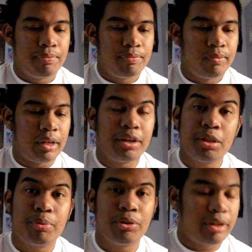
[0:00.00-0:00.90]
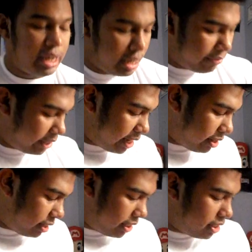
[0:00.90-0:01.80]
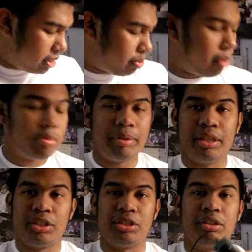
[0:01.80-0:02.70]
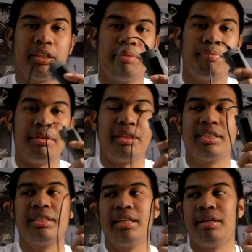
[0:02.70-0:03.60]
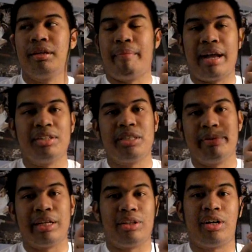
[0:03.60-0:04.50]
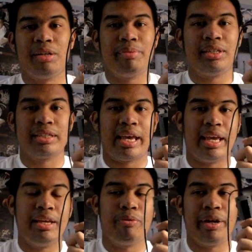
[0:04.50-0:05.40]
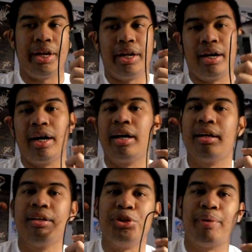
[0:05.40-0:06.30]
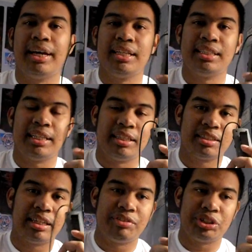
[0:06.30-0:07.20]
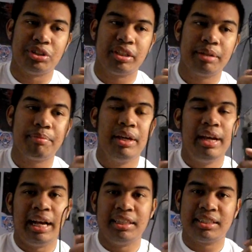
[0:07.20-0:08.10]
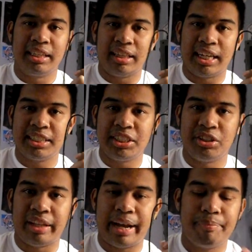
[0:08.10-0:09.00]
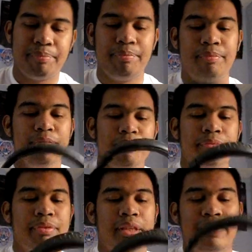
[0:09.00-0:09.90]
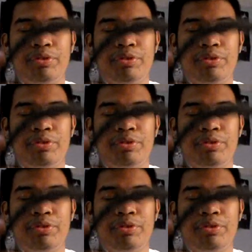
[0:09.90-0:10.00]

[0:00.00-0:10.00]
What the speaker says: Another pro that I have, again, is probably the shirt clip. This thing matters to me a lot because I hate when you buy a headset that doesn't have a shirt clip and this thing lies in your lap. If you